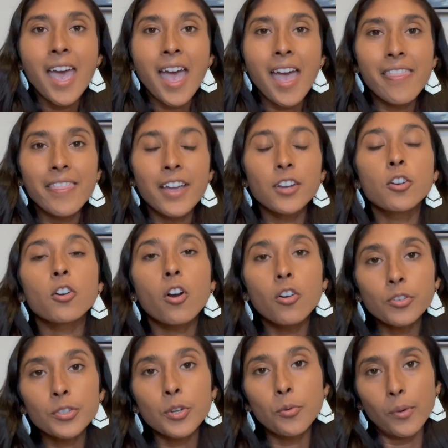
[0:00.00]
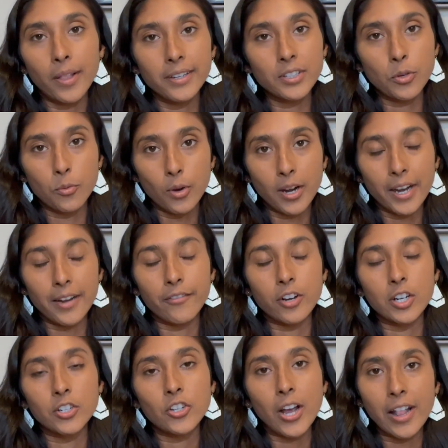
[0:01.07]
and that you're also willing to work in a
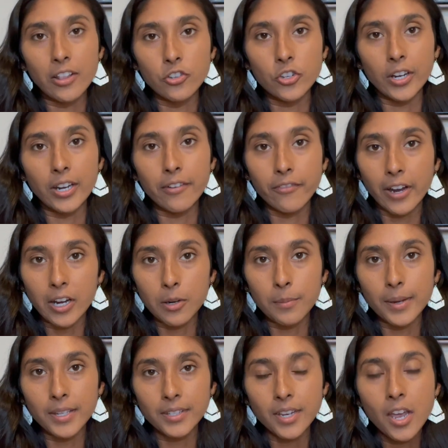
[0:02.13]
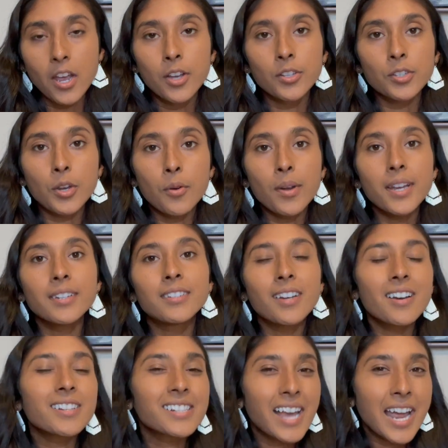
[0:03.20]
very challenging environment. So it
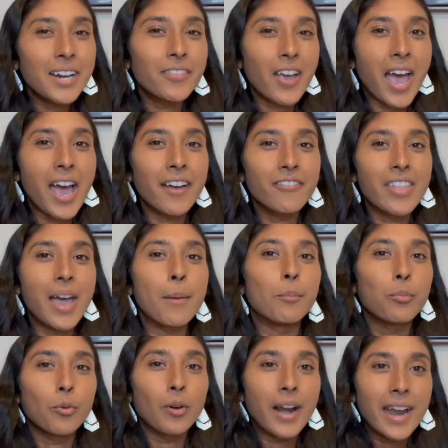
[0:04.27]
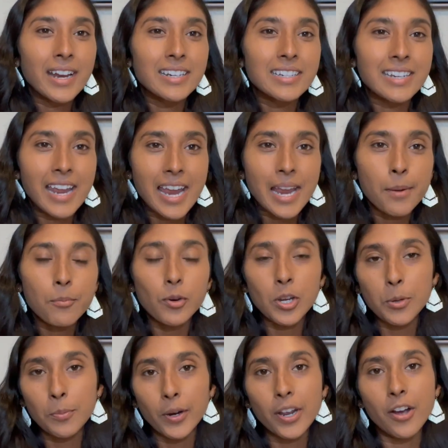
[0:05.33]
does kind of have that brand name when you
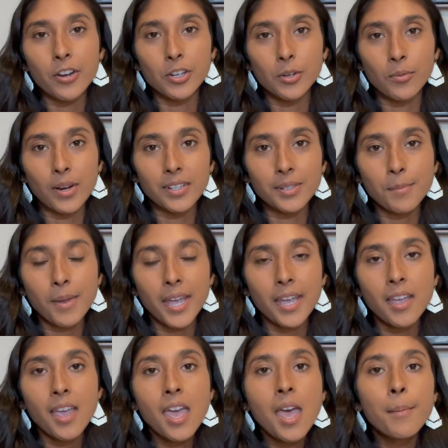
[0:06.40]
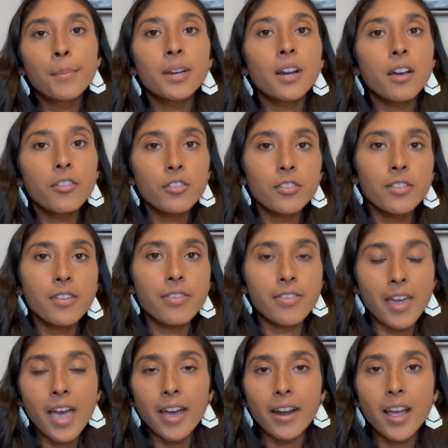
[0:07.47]
put it on your resume. But other than
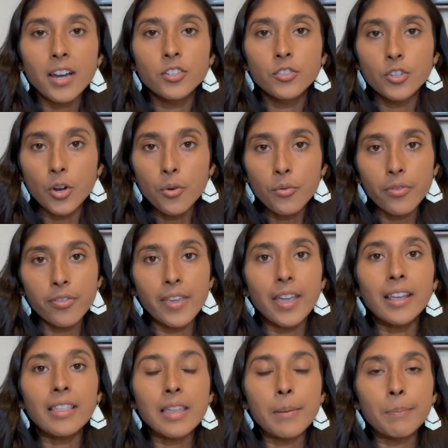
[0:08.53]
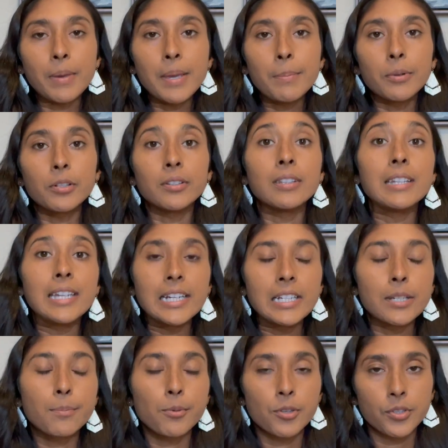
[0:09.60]
that, I don't think that people need
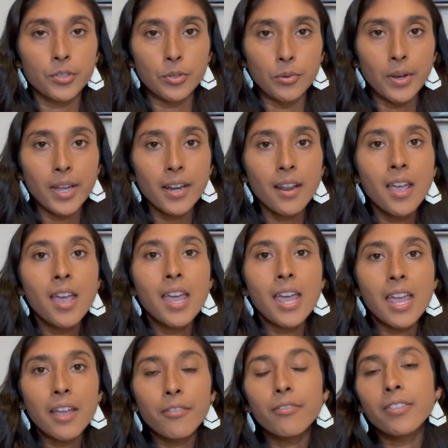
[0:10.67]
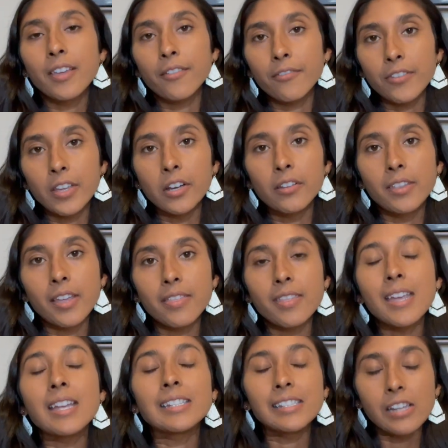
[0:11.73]
to pursue it if they feel that
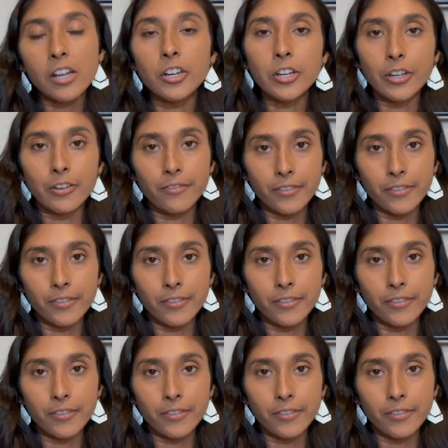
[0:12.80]
it's not a good